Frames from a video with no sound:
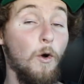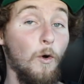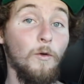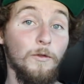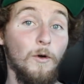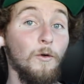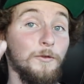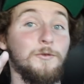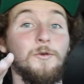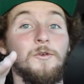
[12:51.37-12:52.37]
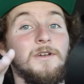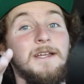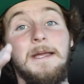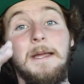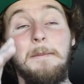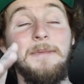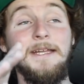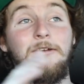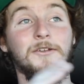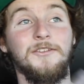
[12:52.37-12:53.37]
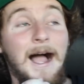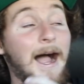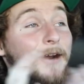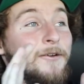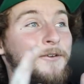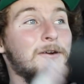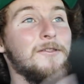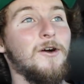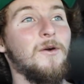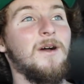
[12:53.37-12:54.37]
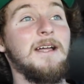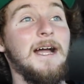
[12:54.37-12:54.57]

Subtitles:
old school Beetles. I don't know though.